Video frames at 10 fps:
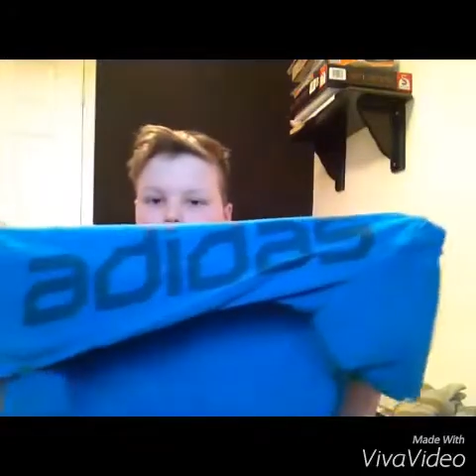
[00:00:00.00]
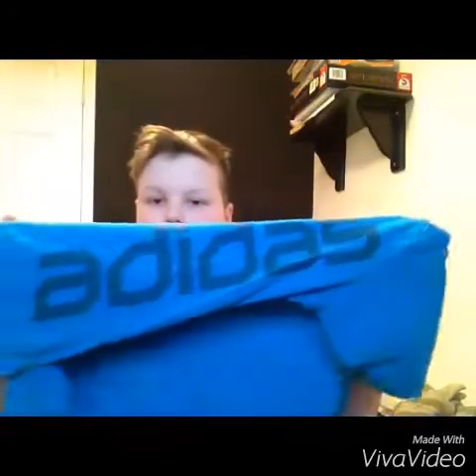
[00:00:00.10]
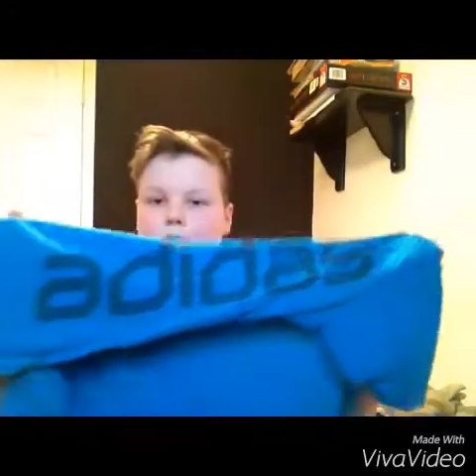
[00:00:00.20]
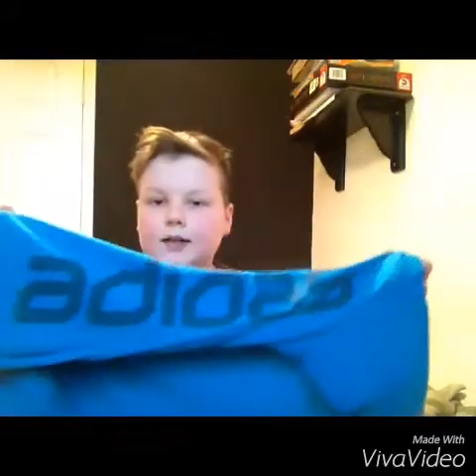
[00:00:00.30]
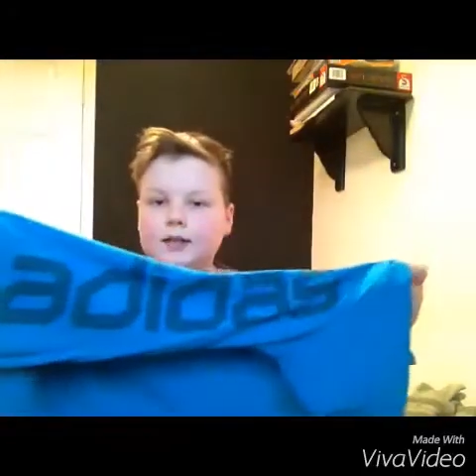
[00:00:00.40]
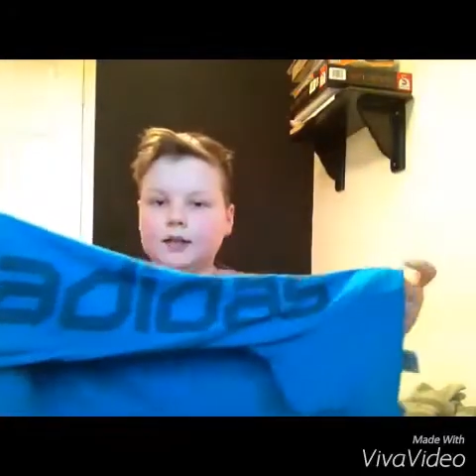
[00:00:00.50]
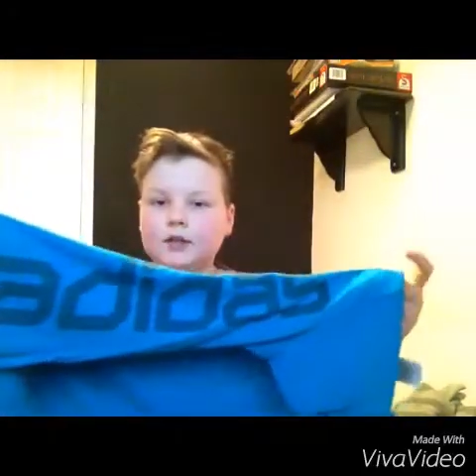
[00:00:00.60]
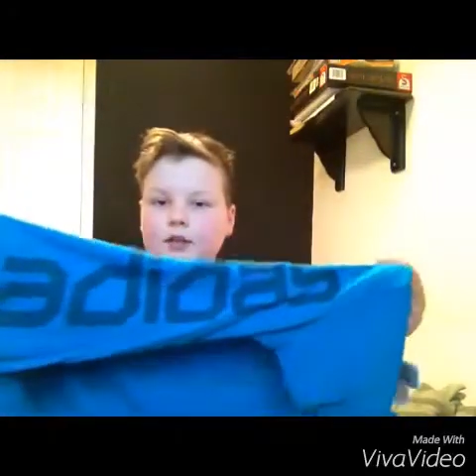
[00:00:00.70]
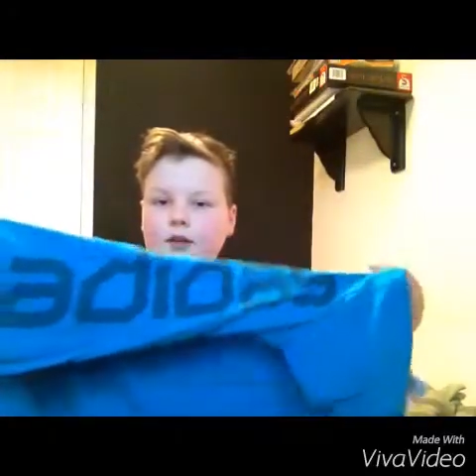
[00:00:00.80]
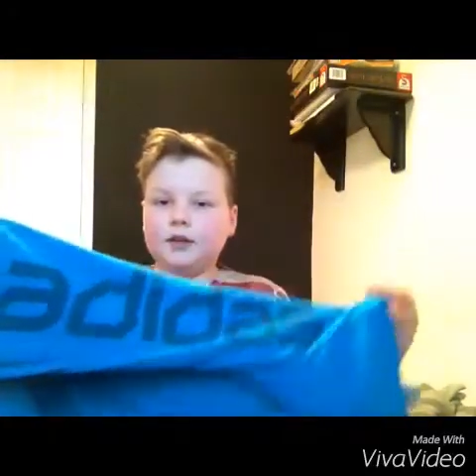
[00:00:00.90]
says
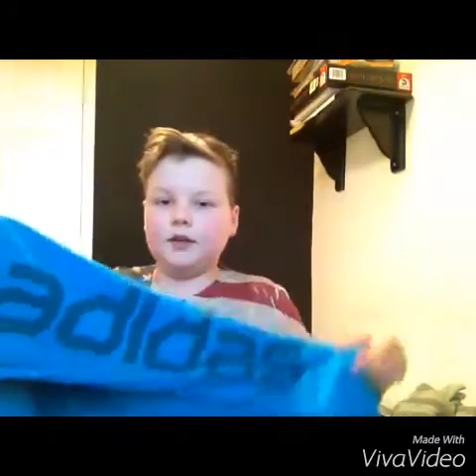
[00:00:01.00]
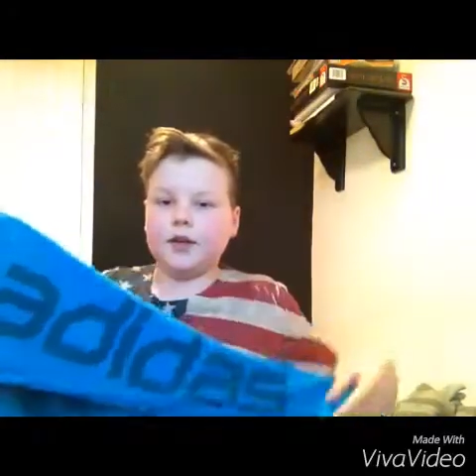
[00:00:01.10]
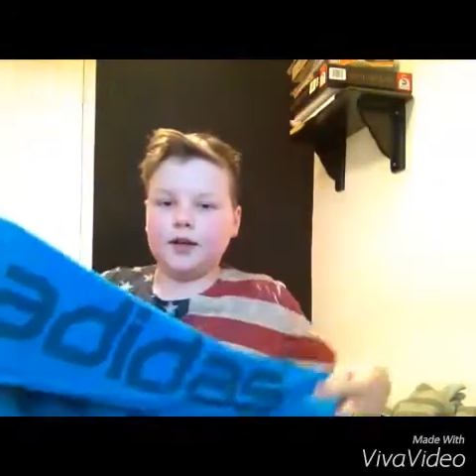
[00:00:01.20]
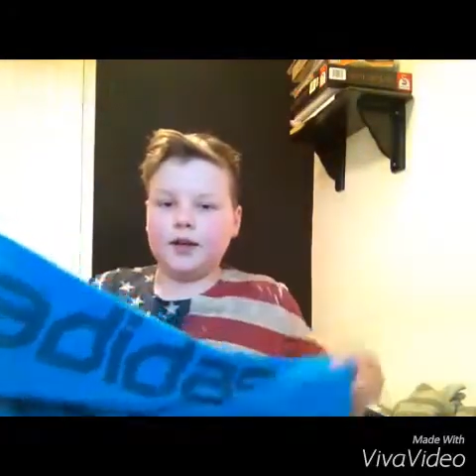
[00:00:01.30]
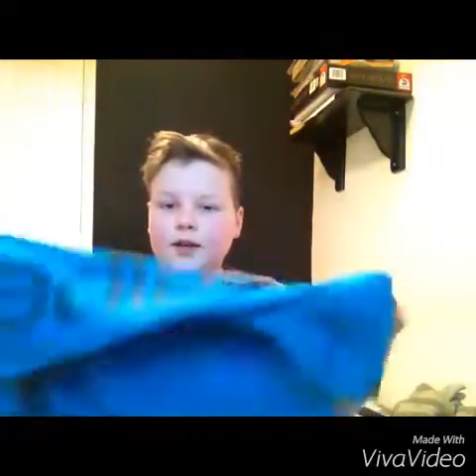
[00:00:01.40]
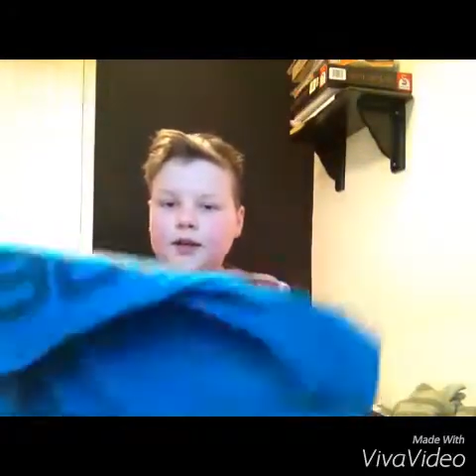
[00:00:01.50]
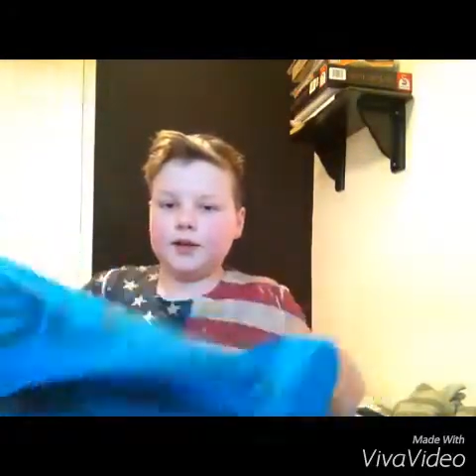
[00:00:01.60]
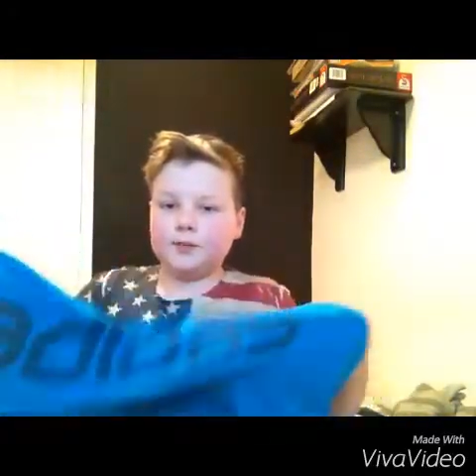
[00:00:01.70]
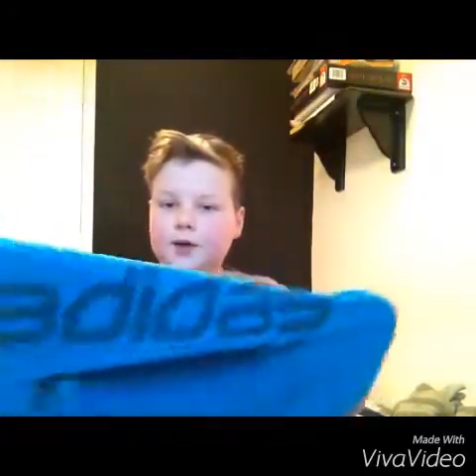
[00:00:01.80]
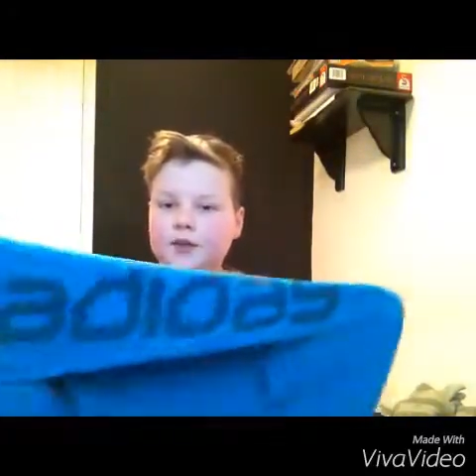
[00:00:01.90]
Adidas on it. It
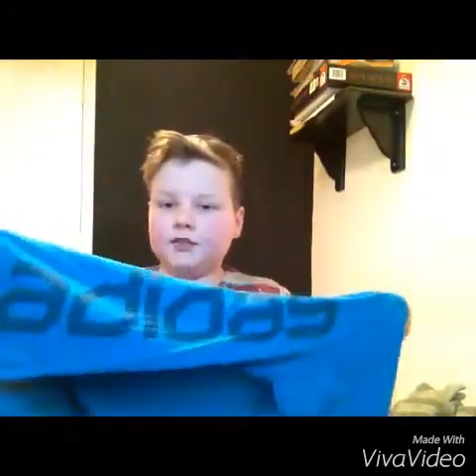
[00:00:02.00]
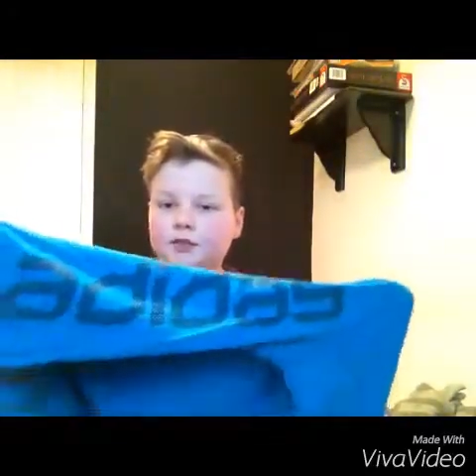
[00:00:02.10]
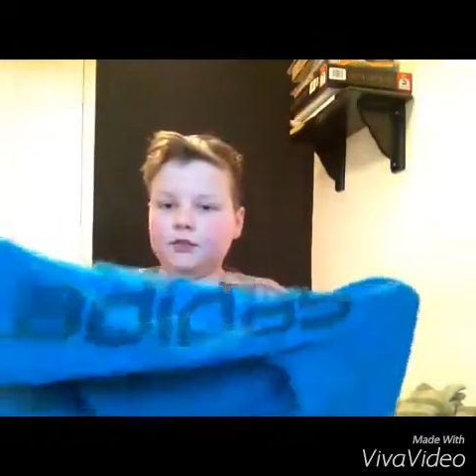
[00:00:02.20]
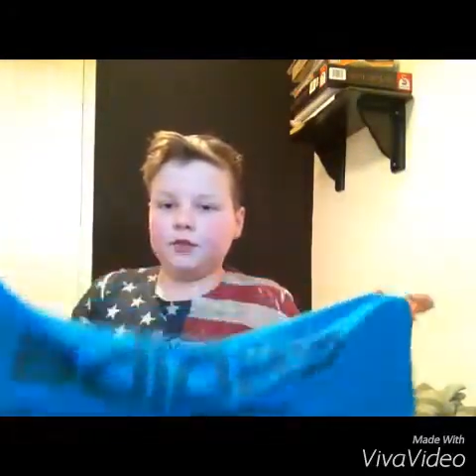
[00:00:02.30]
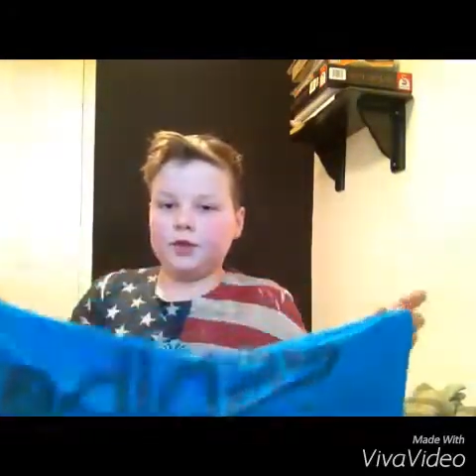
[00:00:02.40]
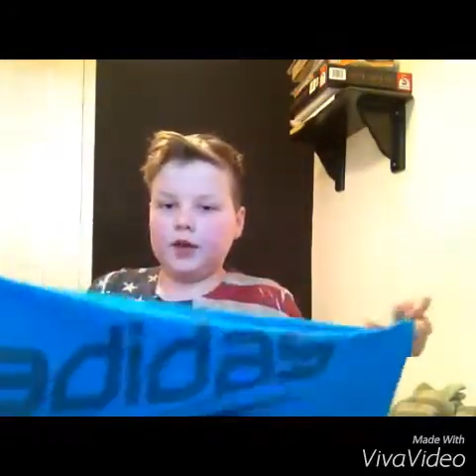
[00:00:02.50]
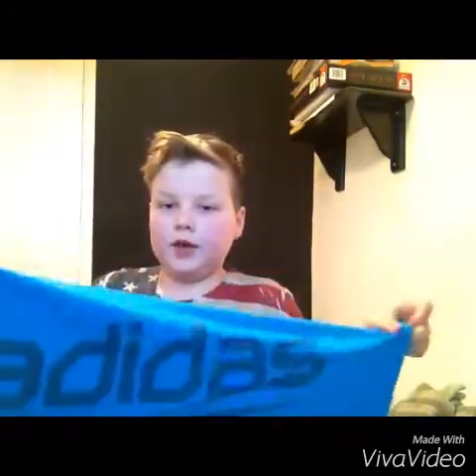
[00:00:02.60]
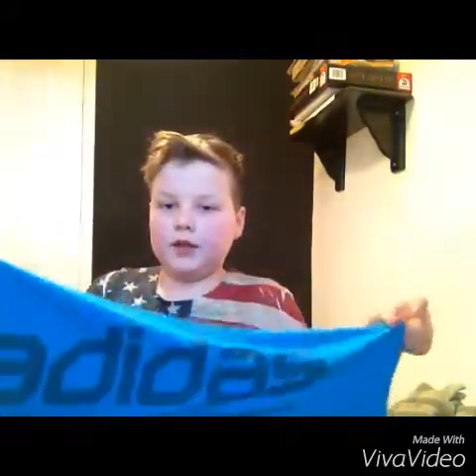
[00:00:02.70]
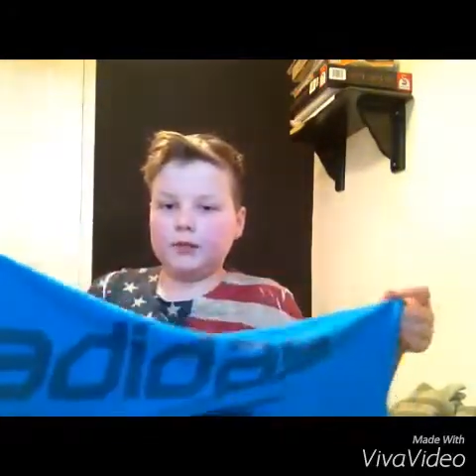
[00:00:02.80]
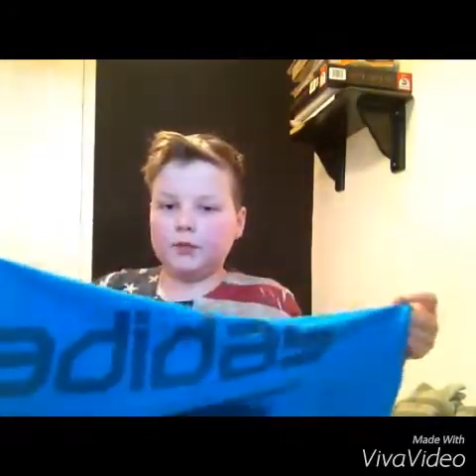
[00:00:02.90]
is back to front for you
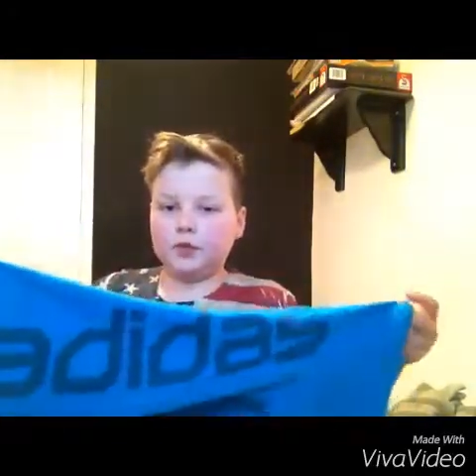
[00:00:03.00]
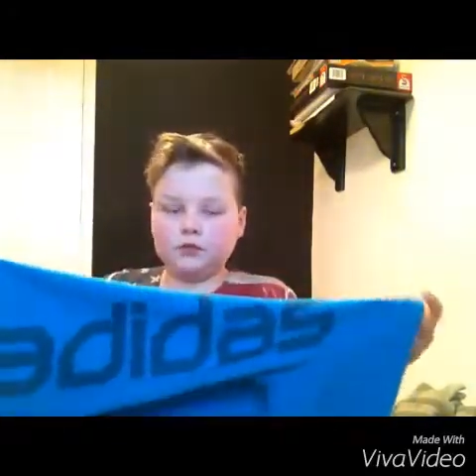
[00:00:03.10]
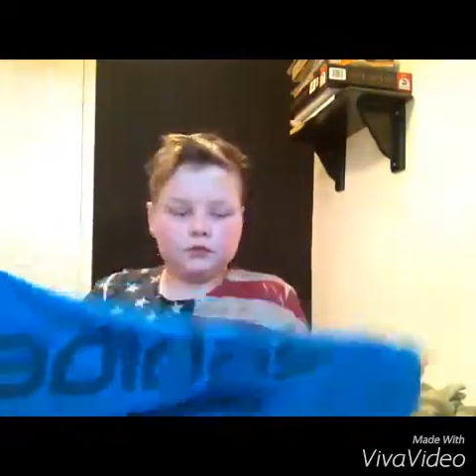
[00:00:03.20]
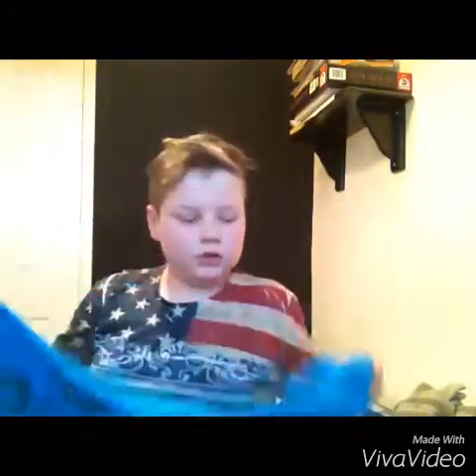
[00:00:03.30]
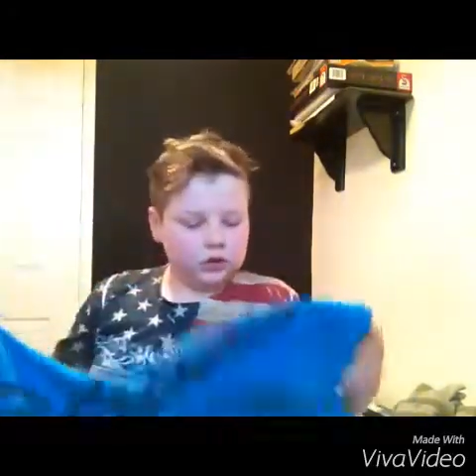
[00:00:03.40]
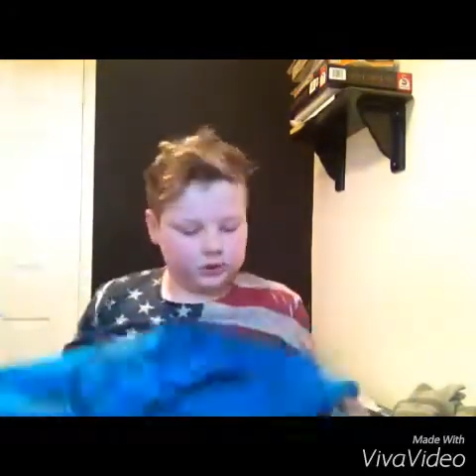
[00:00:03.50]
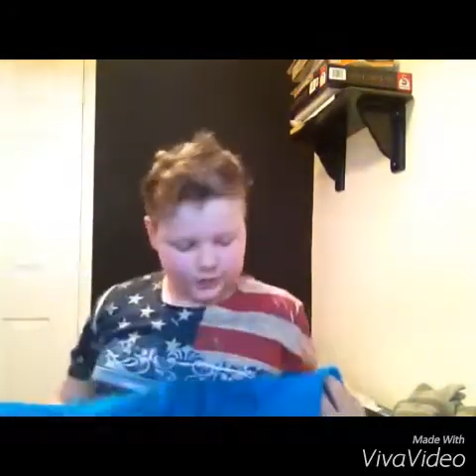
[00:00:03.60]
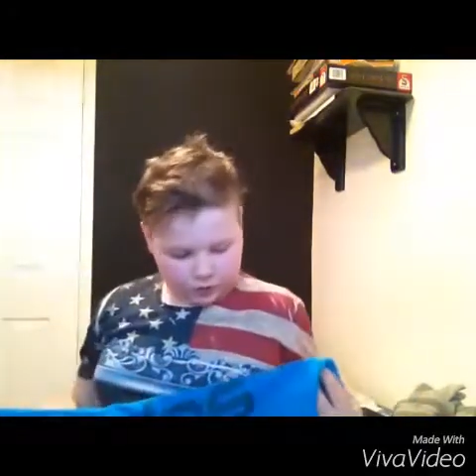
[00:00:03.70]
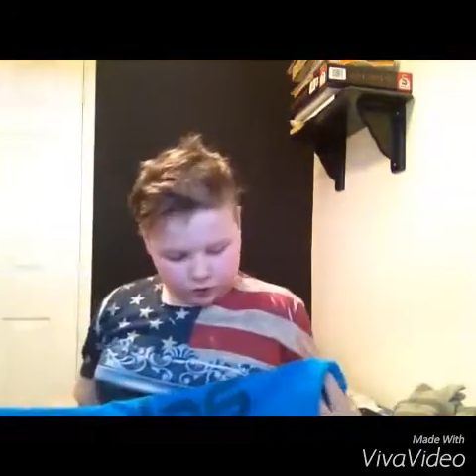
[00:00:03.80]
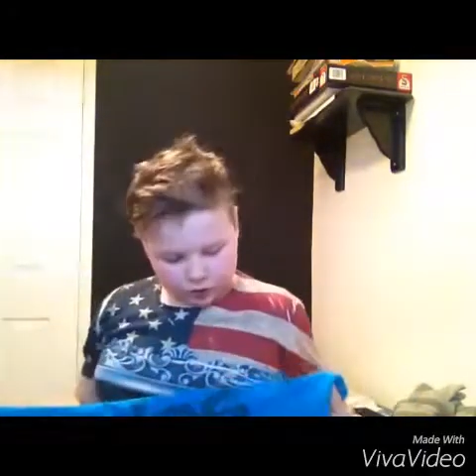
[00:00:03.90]
guys, but oh, this